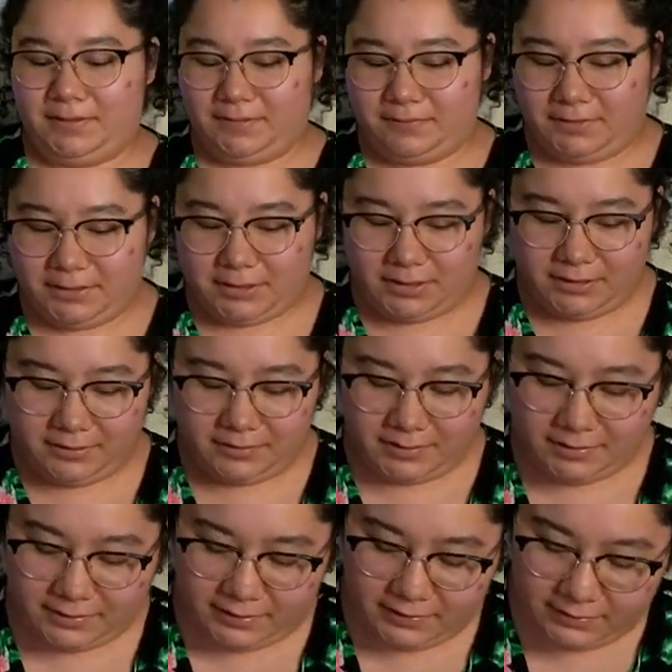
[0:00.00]
What should I do
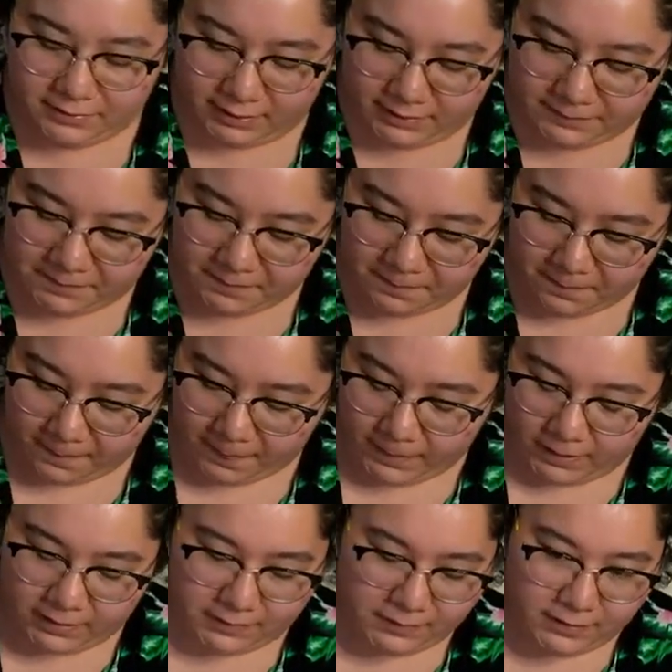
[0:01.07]
now? Okay.
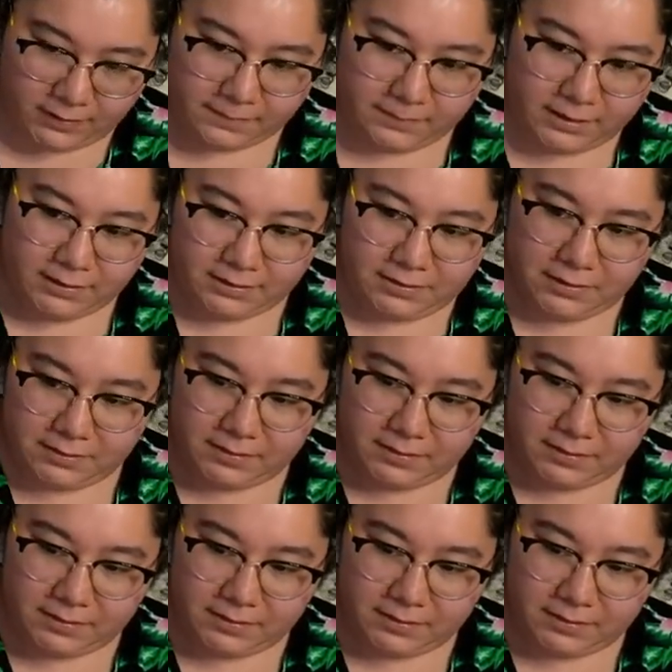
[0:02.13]
I think I might go